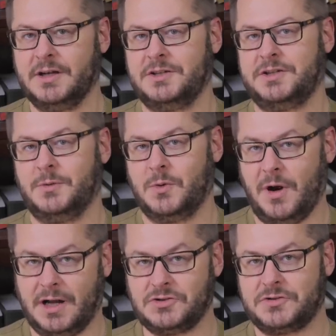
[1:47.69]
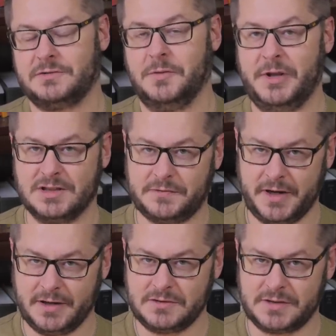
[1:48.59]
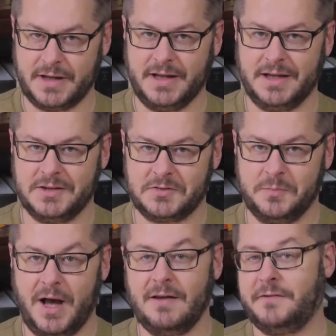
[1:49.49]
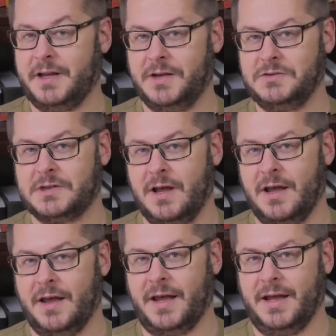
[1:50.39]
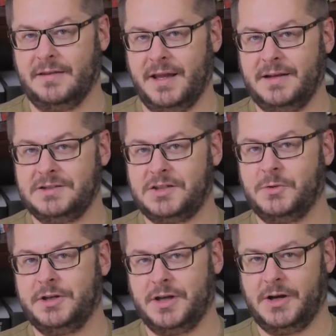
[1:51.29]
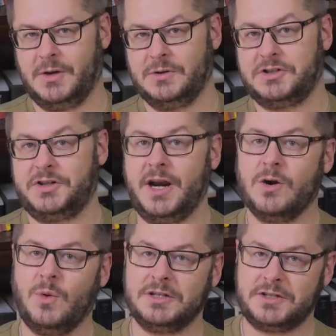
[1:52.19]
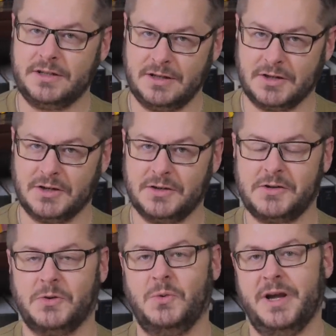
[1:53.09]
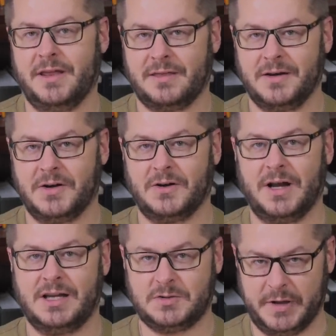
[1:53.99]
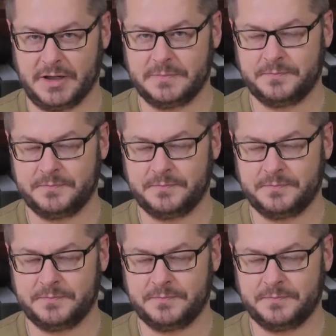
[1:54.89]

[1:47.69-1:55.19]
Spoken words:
She would watch Nabil's videos and my videos, and then she would go share what she learned with her husband.